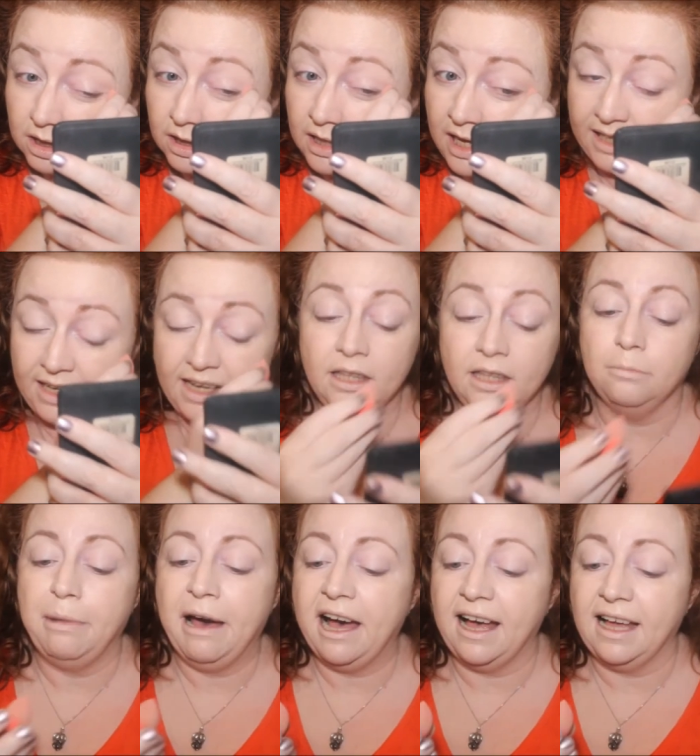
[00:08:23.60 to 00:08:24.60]
like in the
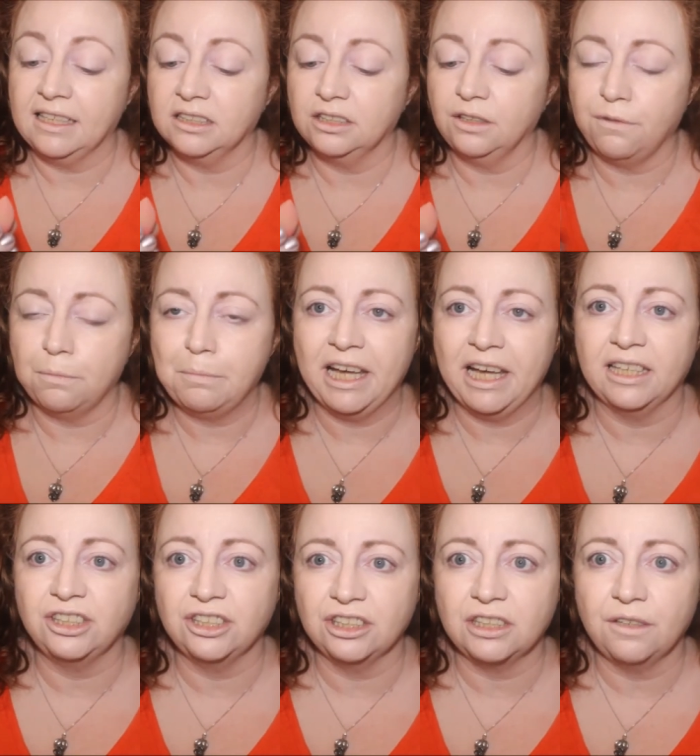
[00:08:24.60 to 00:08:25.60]
past other
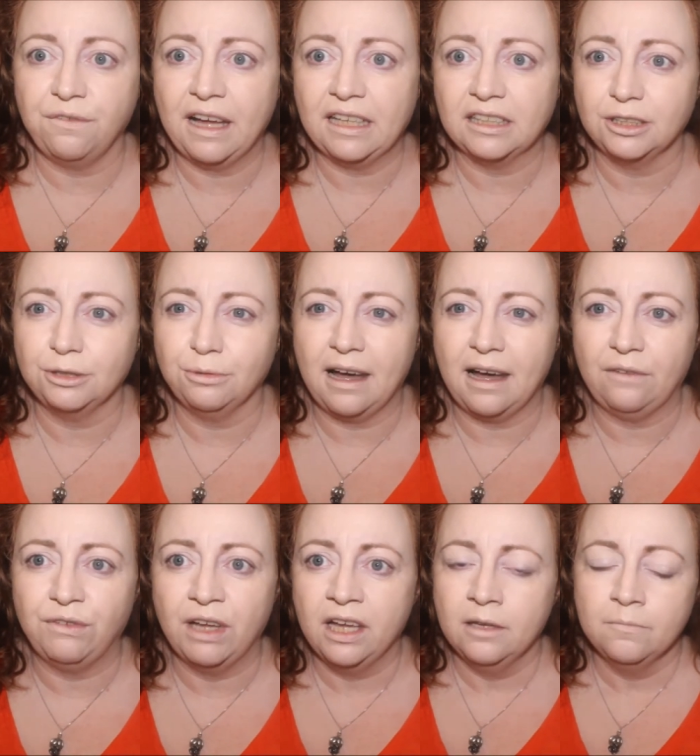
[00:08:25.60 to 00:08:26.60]
patients have had to
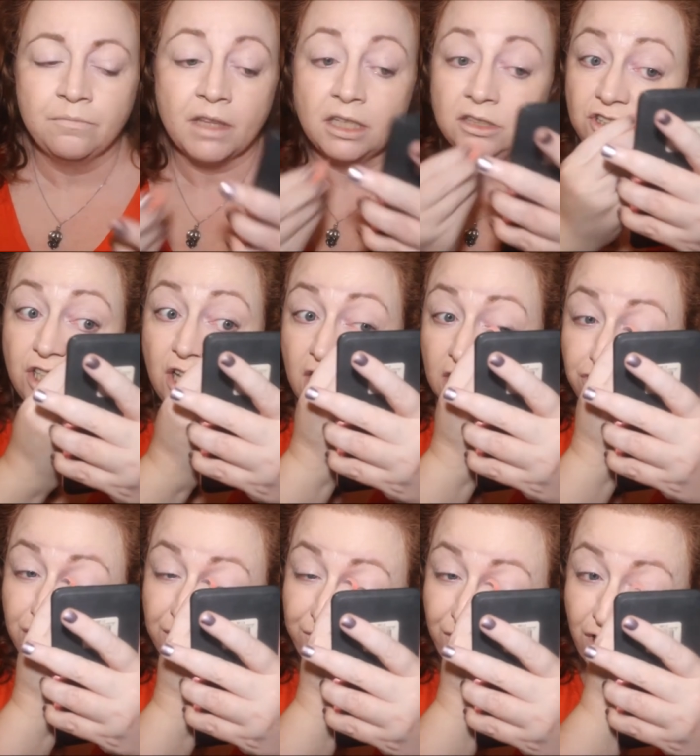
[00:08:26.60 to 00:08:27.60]
have
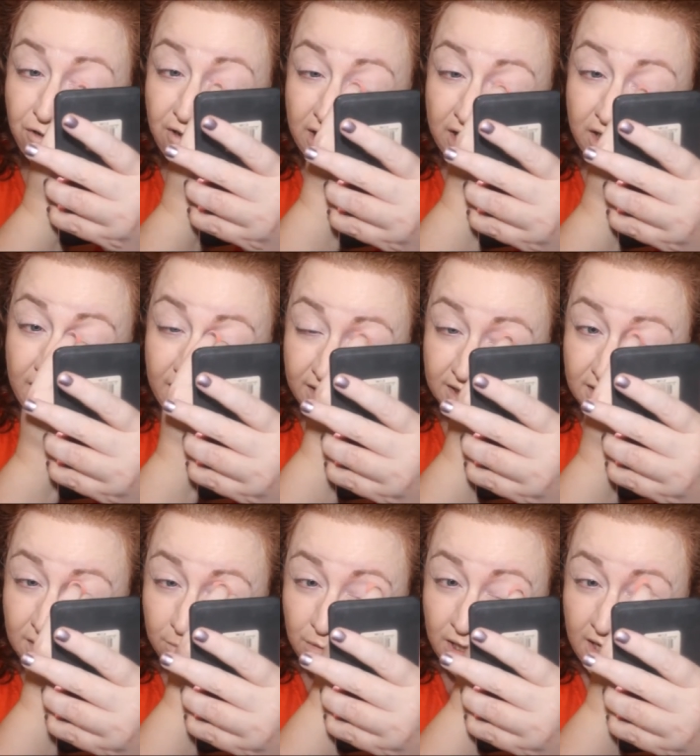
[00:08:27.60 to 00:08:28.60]
surgery for and things
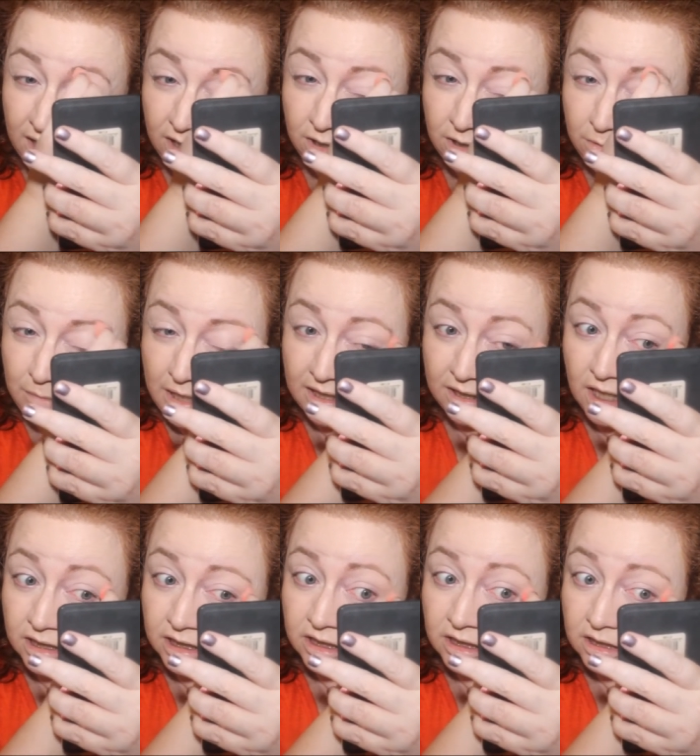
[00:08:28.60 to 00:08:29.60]
and I'm like oh my
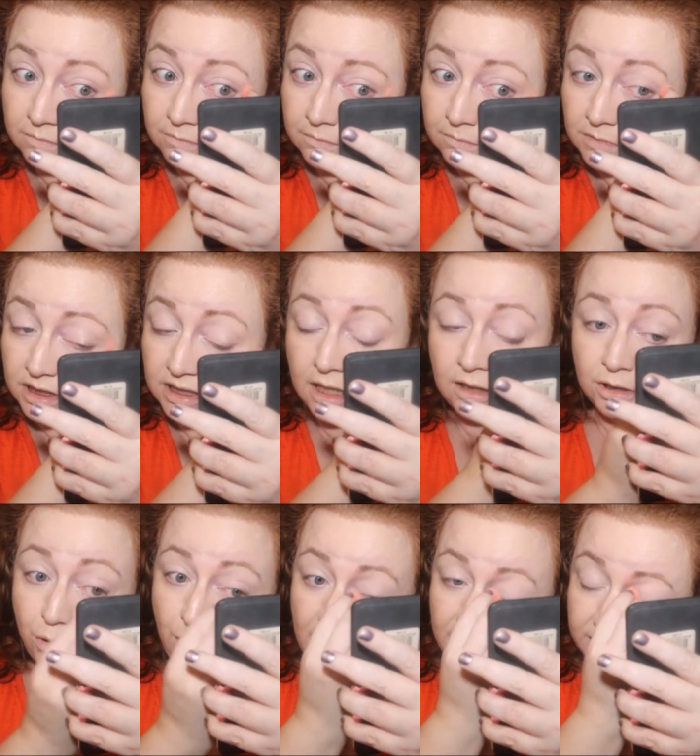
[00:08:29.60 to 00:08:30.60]
gosh
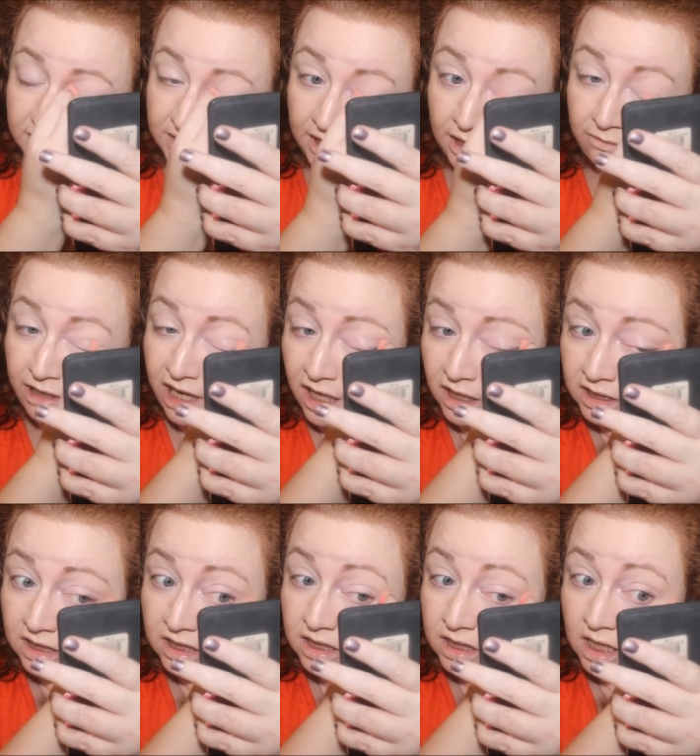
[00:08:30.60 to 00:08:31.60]
sounds quite
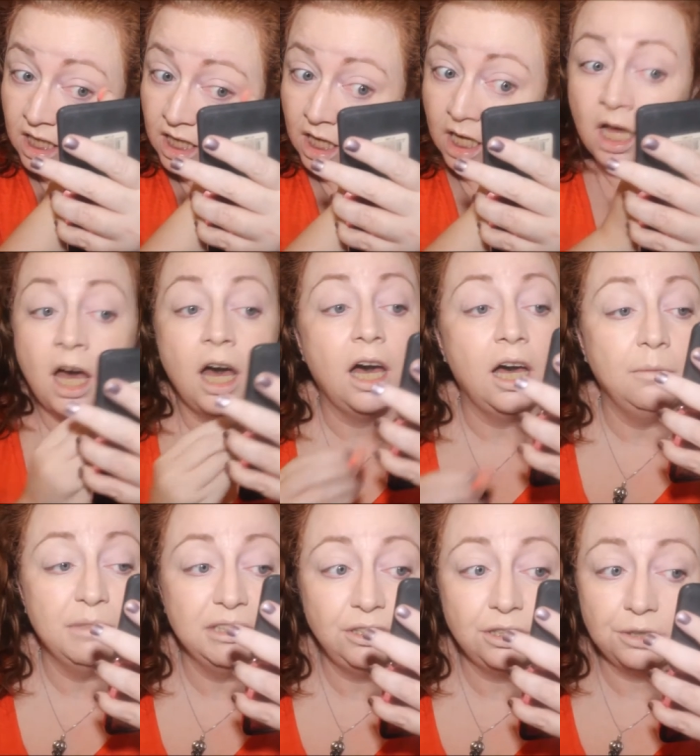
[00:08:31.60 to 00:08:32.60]
serious
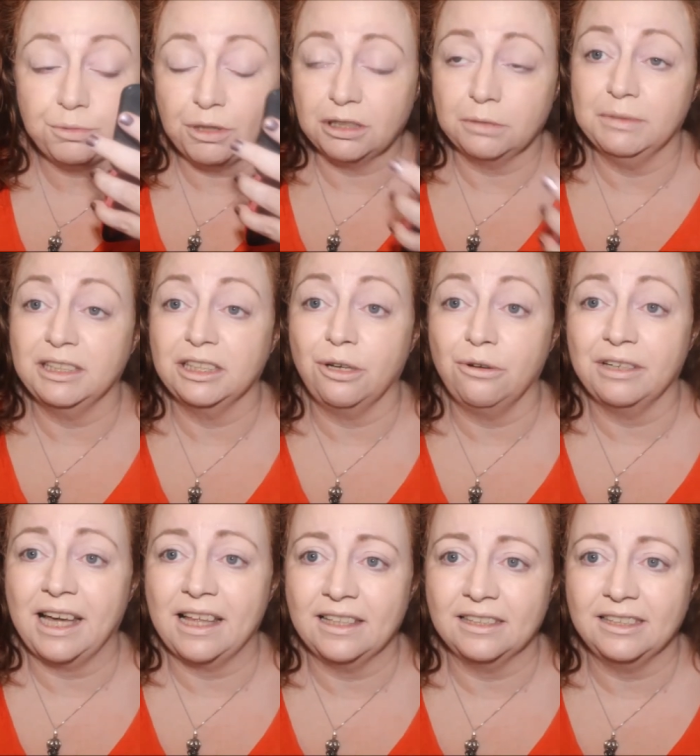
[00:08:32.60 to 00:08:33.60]
um, he just wants me to go
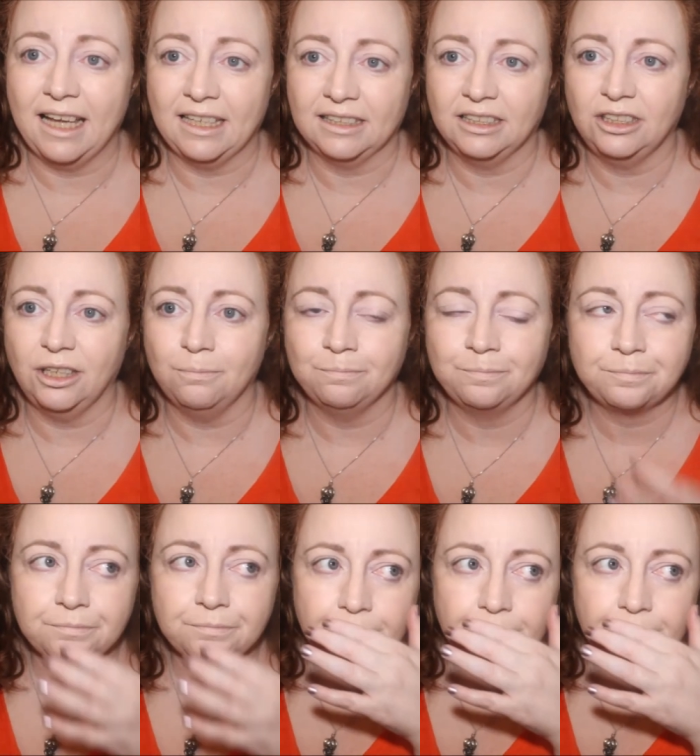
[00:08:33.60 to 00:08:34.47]
and get the test done